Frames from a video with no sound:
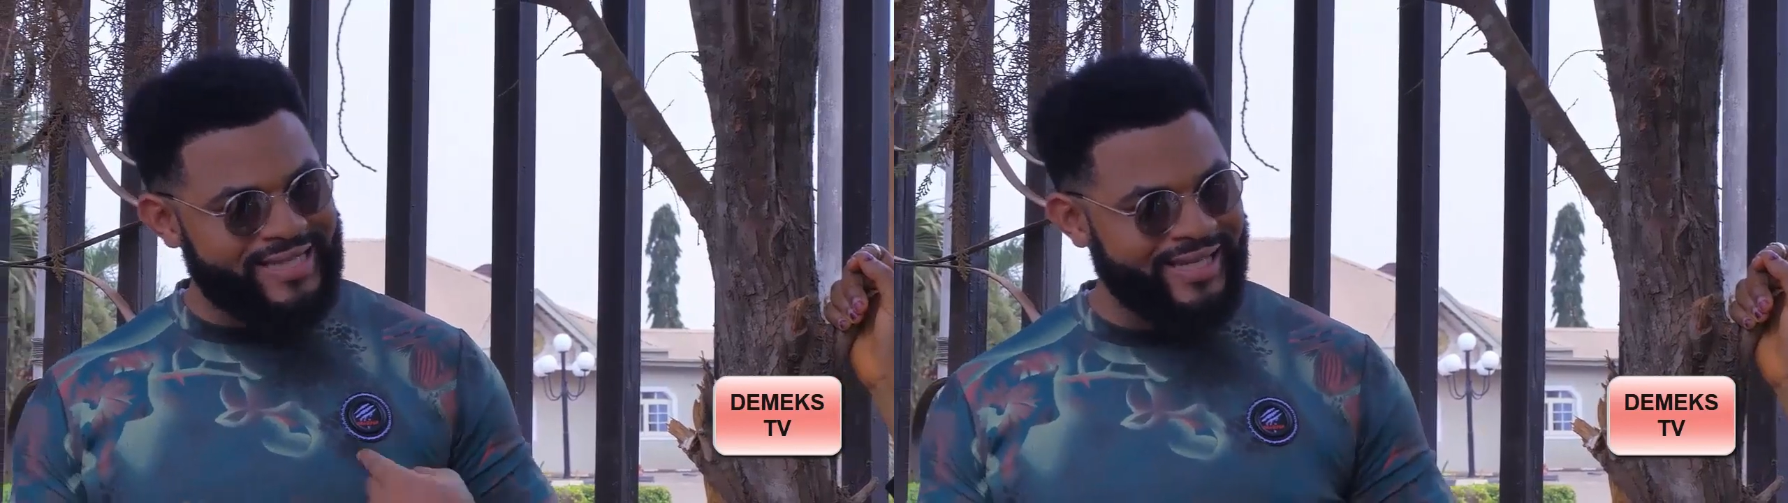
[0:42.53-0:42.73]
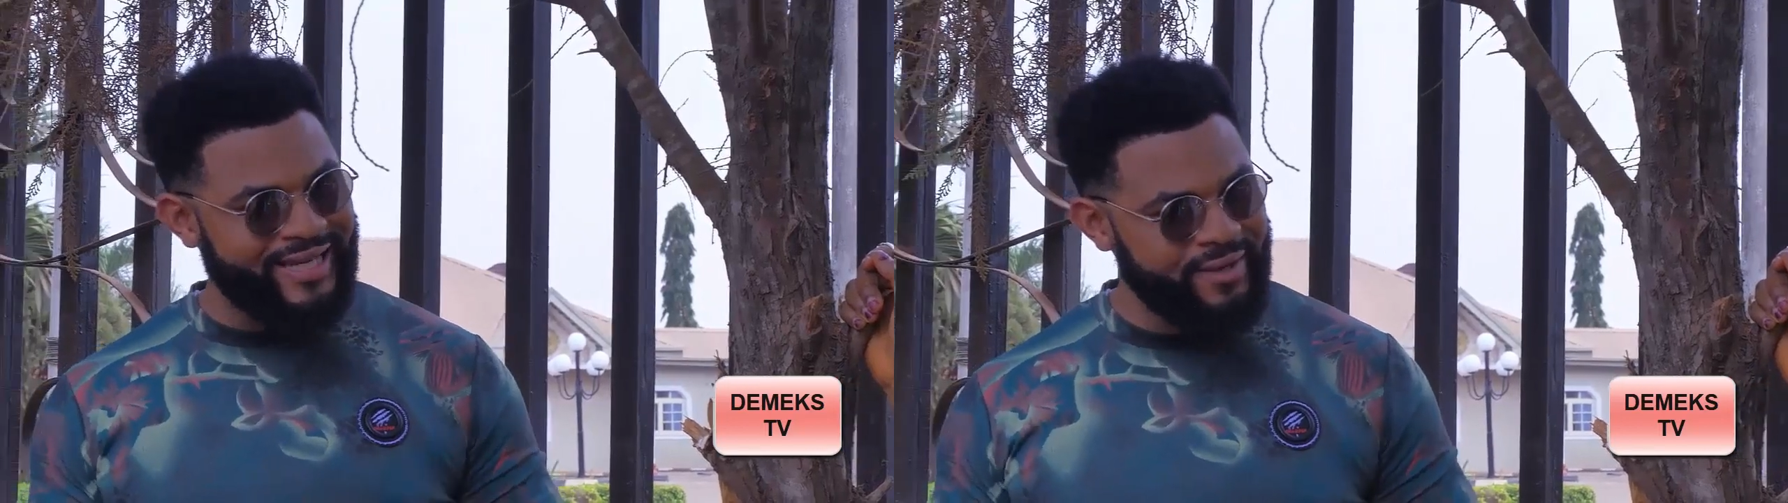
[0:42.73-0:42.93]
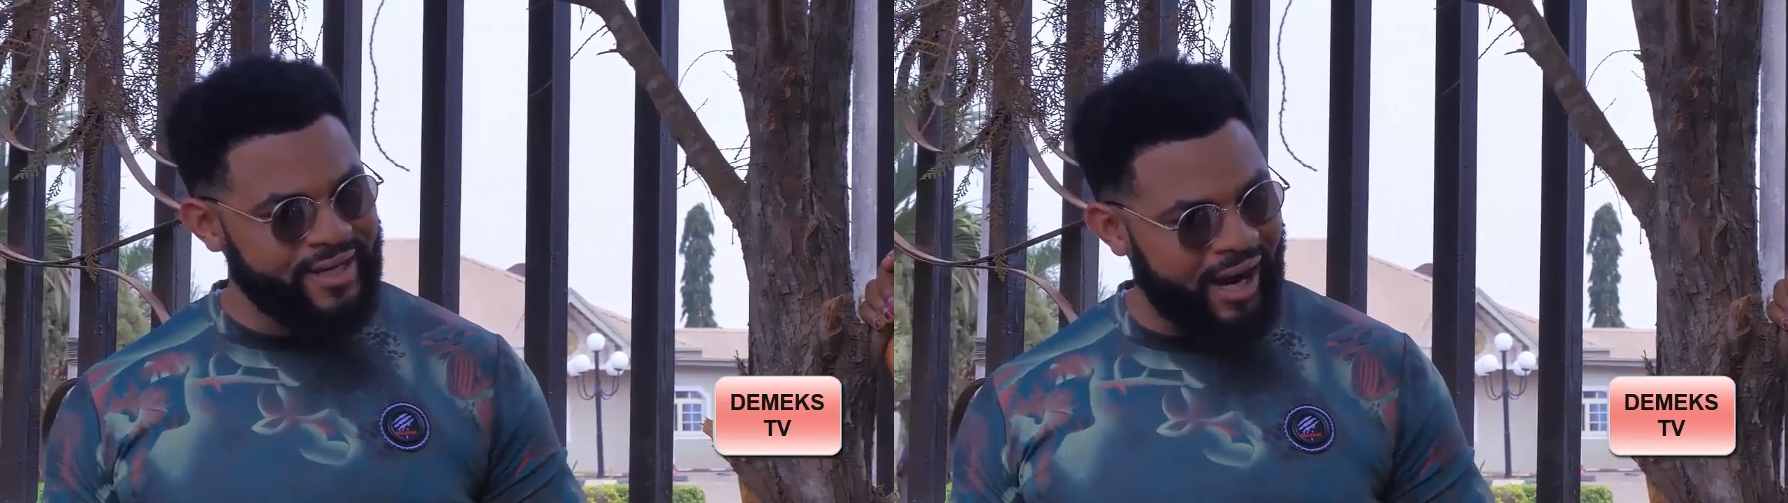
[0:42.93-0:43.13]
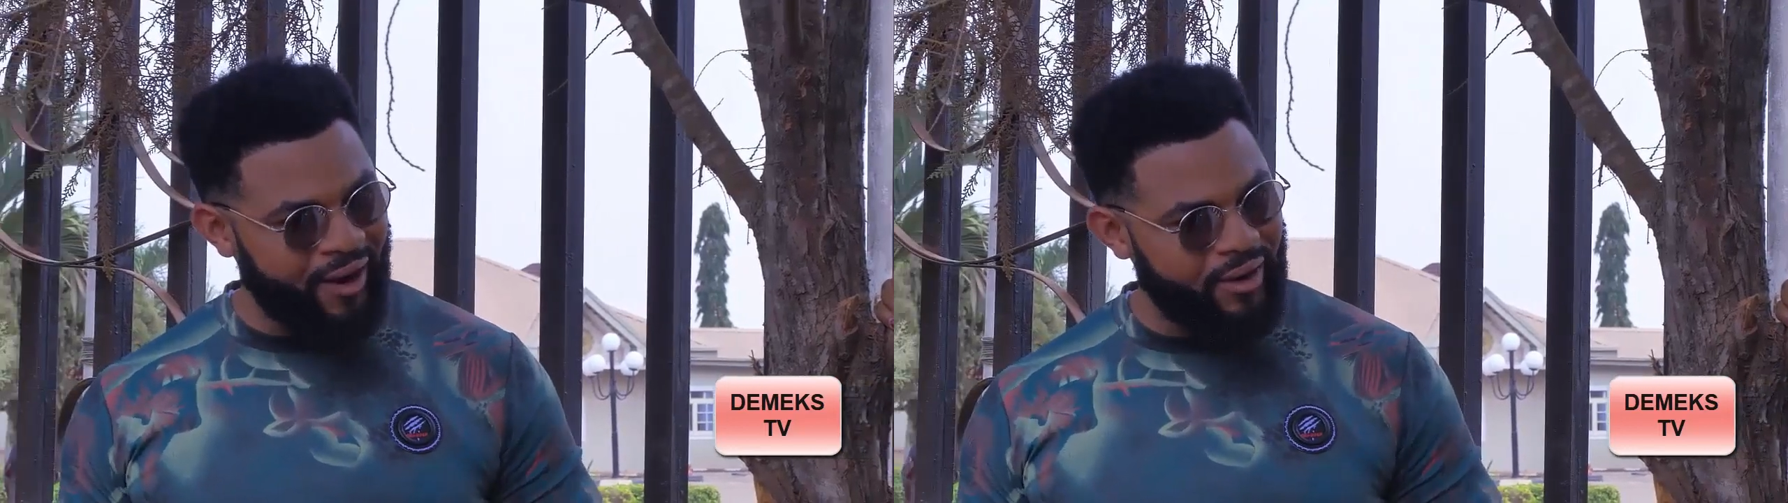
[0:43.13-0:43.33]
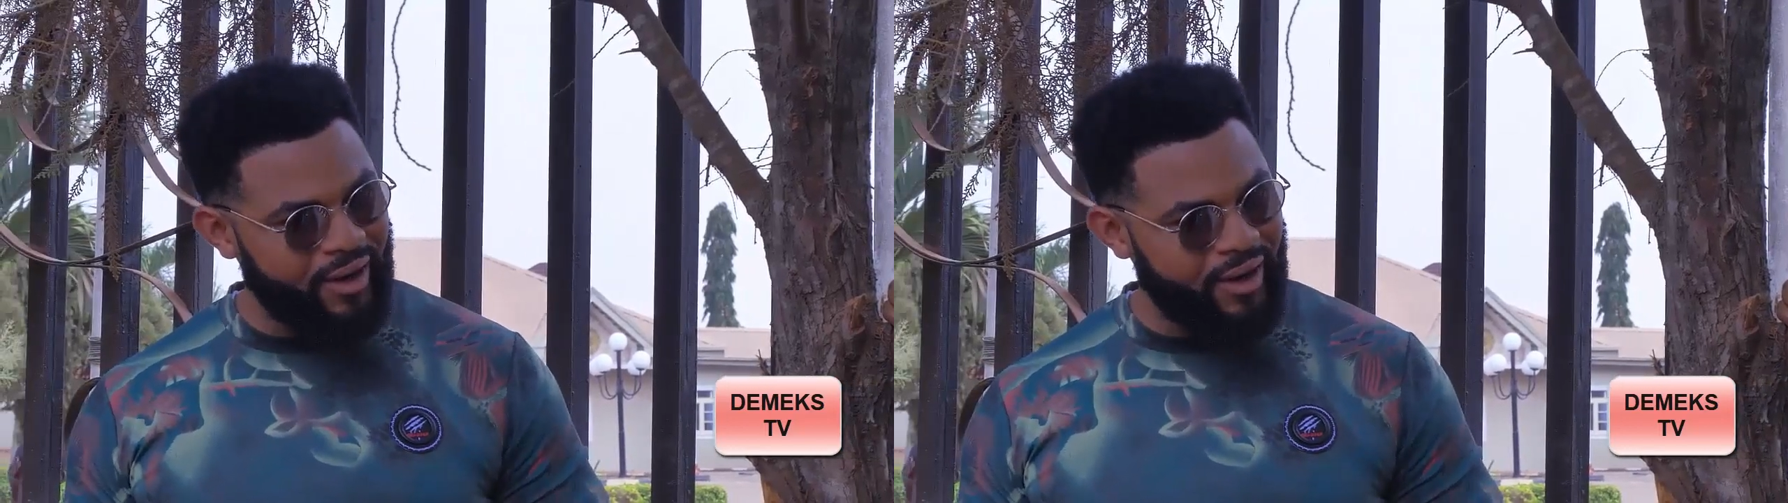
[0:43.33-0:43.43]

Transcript: pretending.